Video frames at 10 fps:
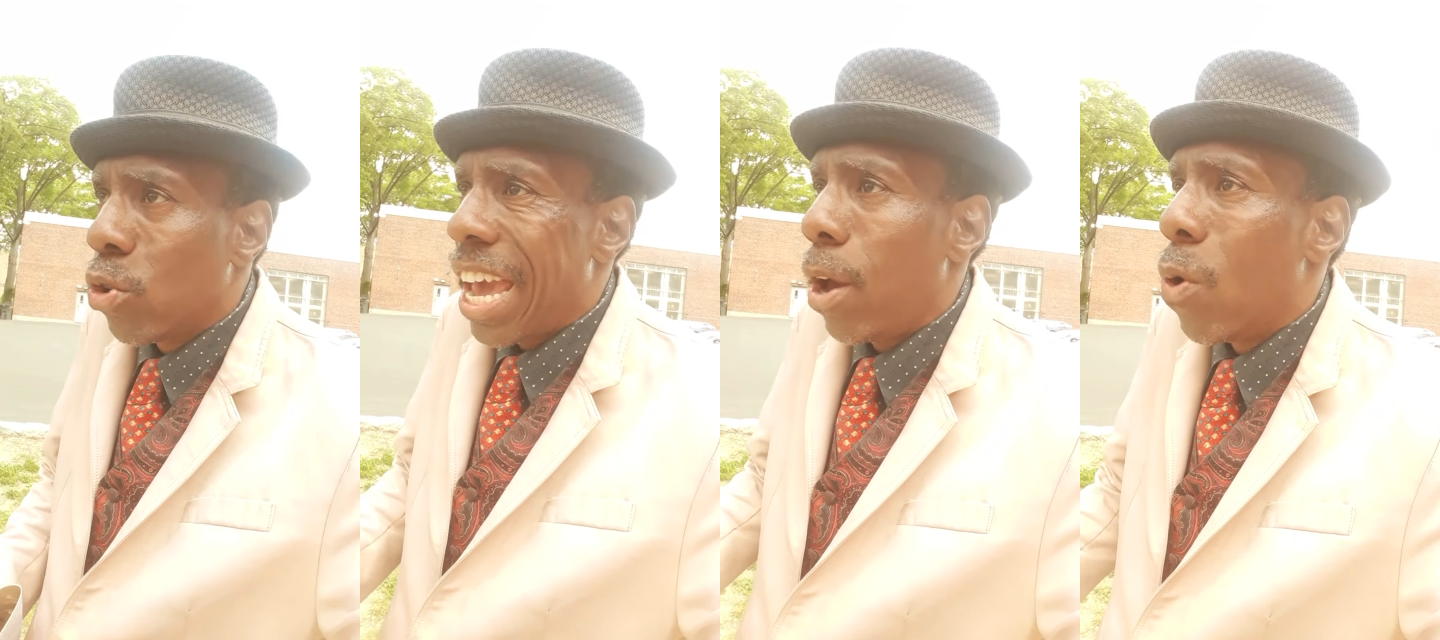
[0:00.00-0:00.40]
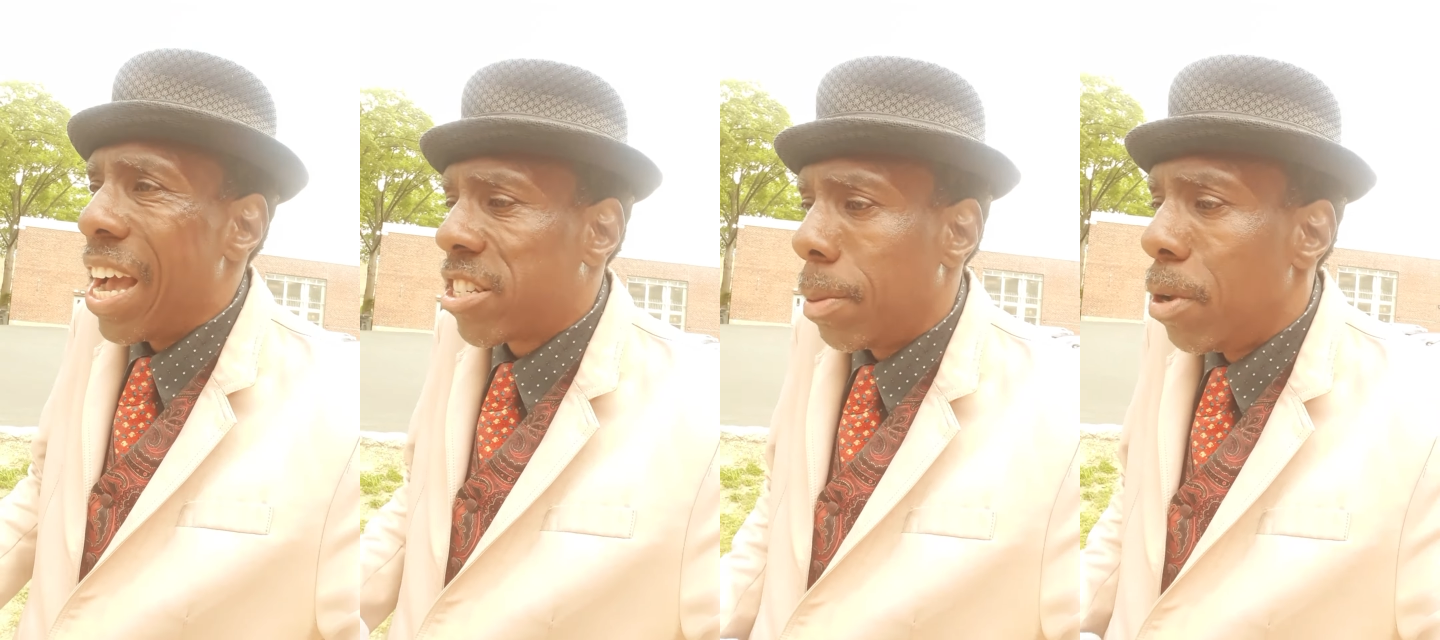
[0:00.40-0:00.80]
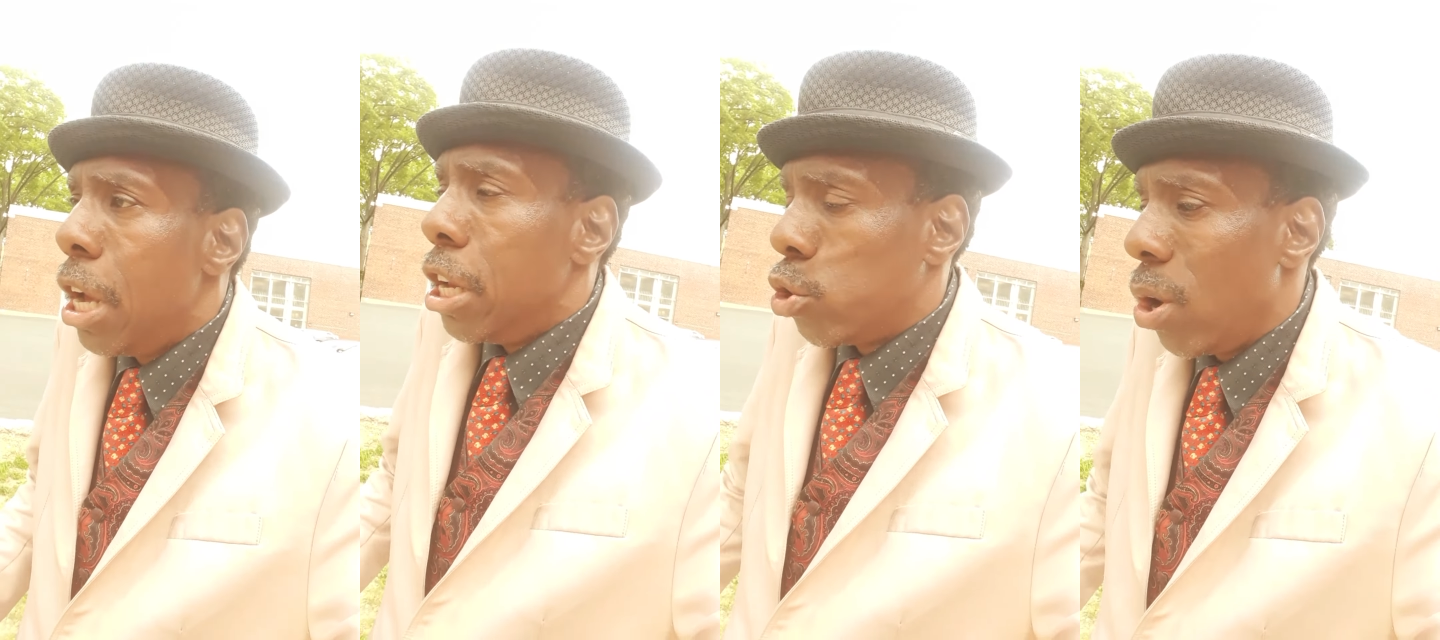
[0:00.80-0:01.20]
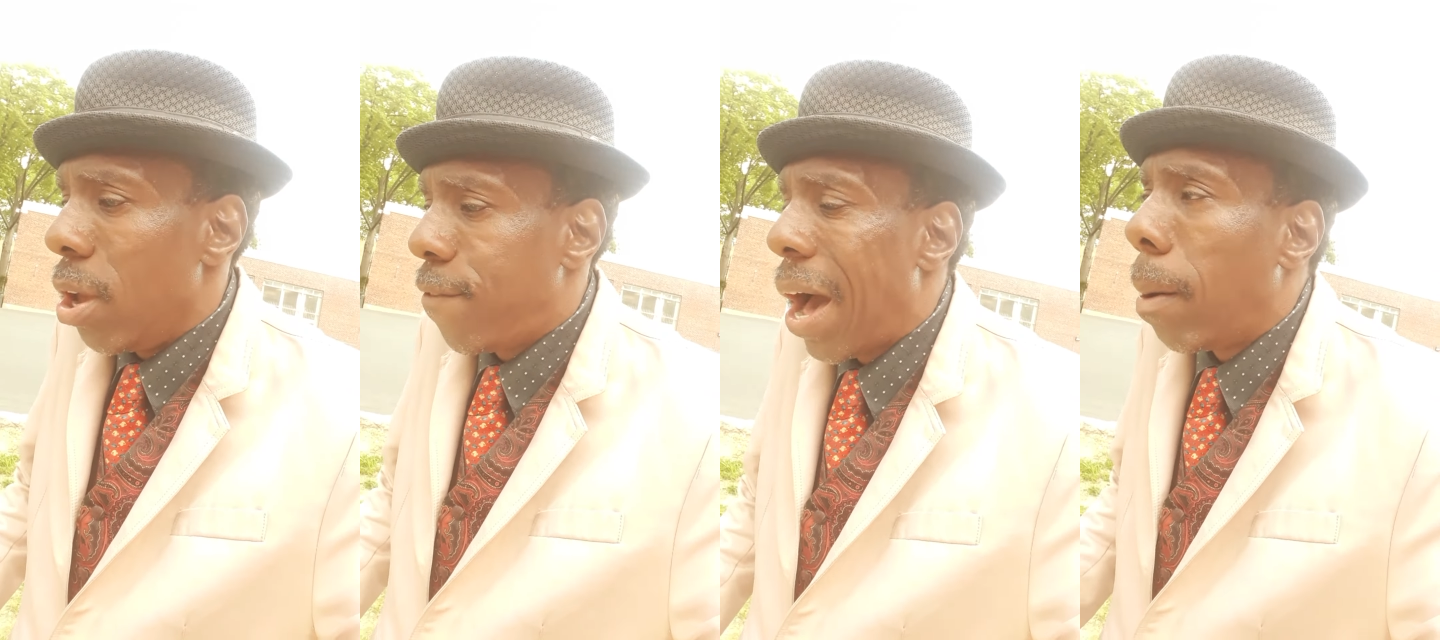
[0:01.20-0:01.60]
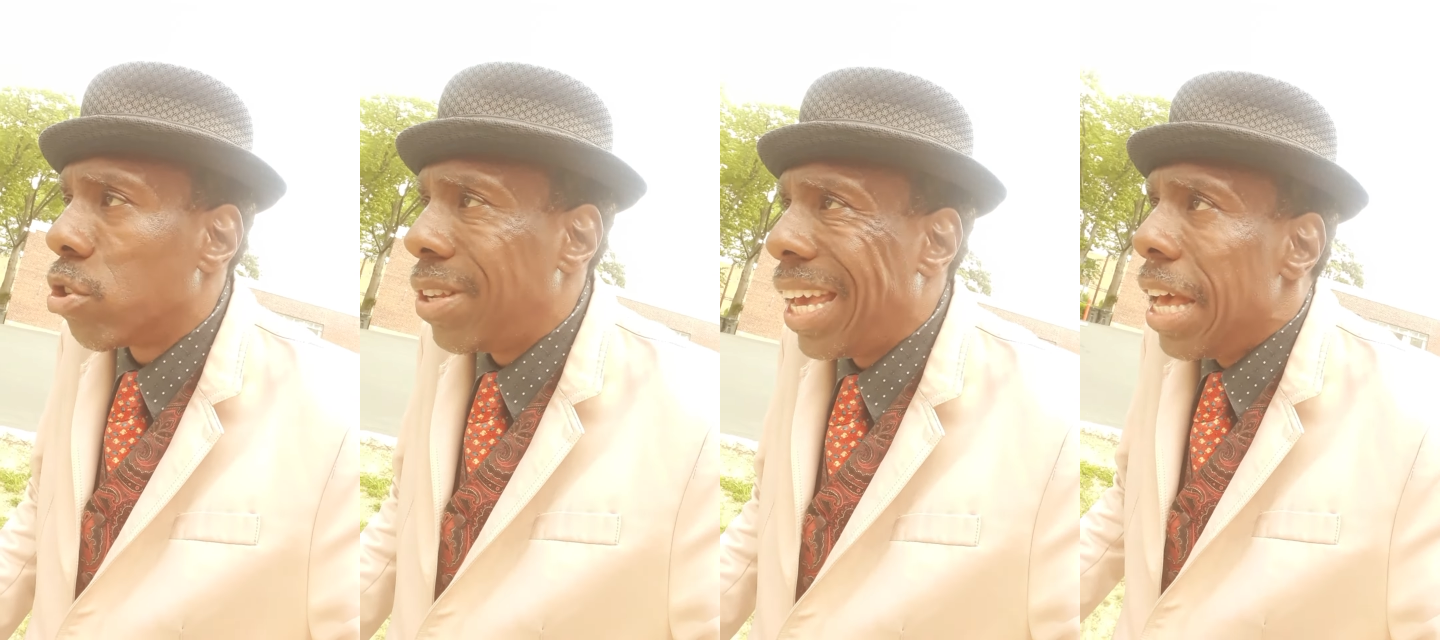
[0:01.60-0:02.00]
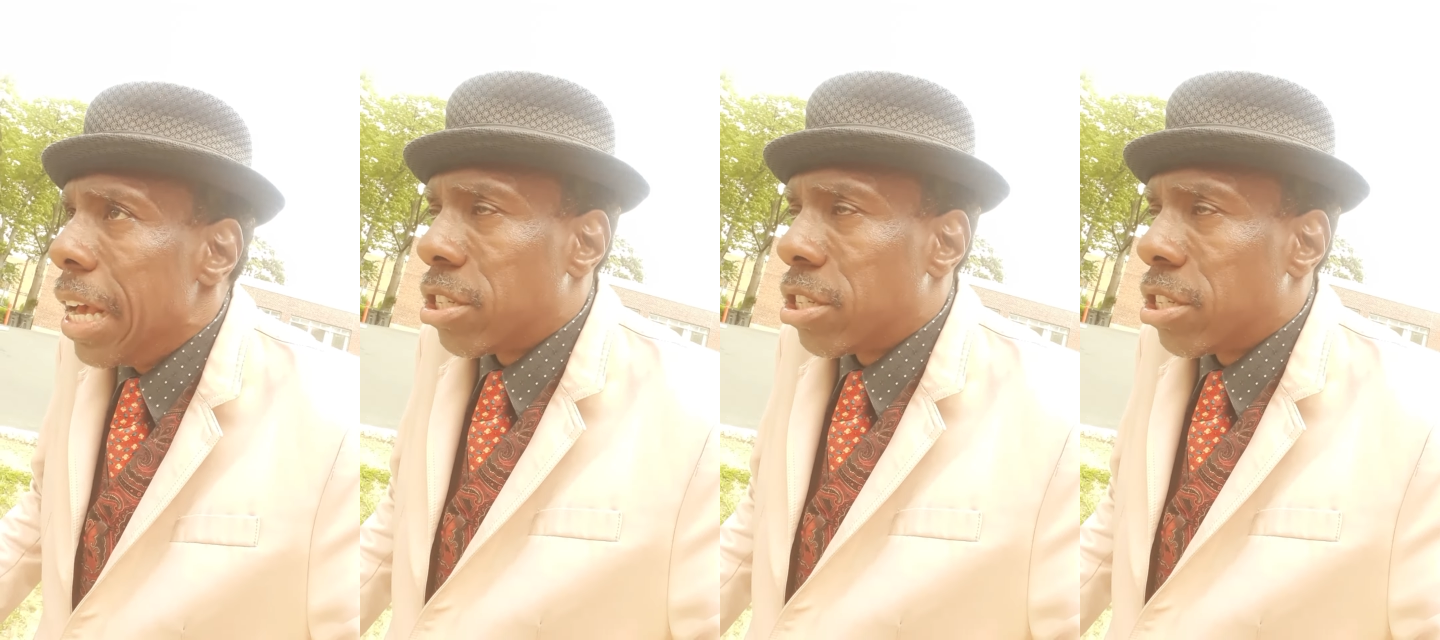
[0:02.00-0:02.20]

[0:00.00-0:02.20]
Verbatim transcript: You can't watch them 24 hours a day.